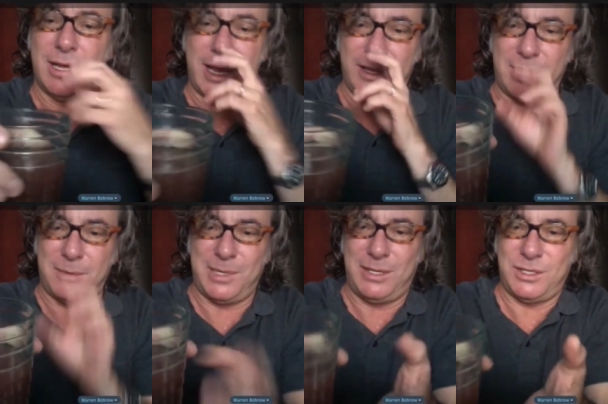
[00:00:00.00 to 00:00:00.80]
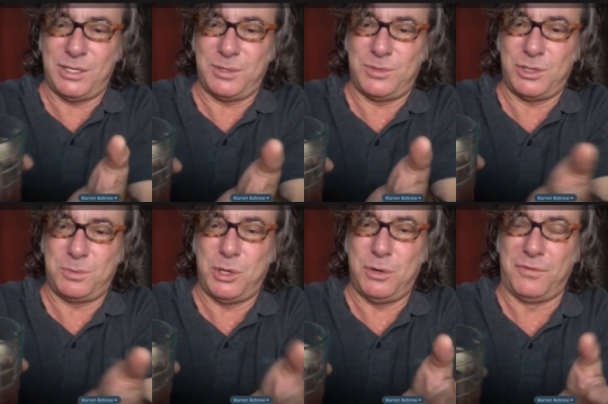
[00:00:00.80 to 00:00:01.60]
And I mean, this is
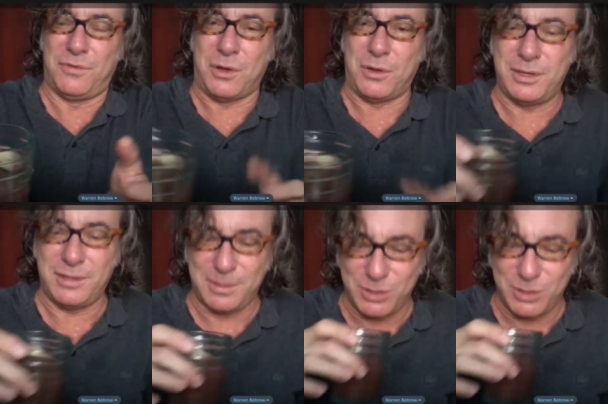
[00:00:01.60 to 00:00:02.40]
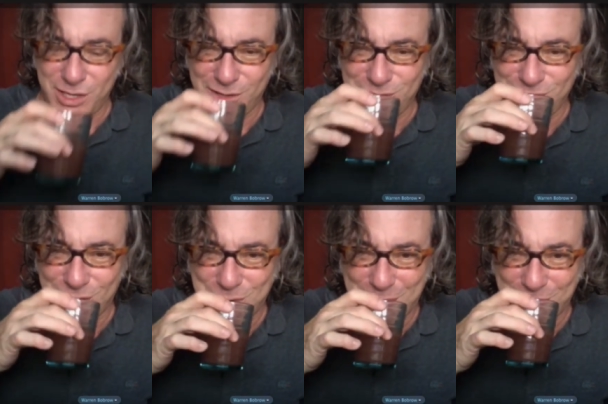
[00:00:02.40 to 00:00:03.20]
just beautiful. And let me
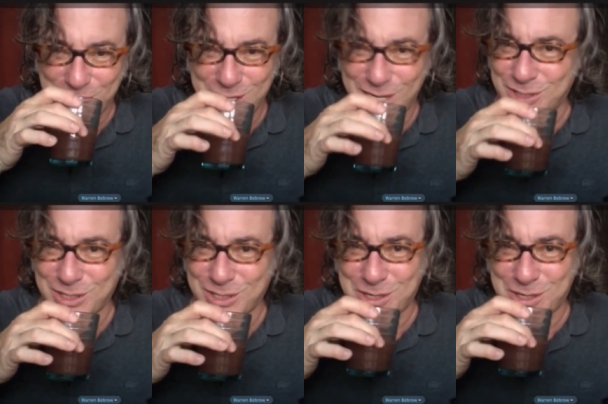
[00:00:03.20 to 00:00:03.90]
tell you how it tastes.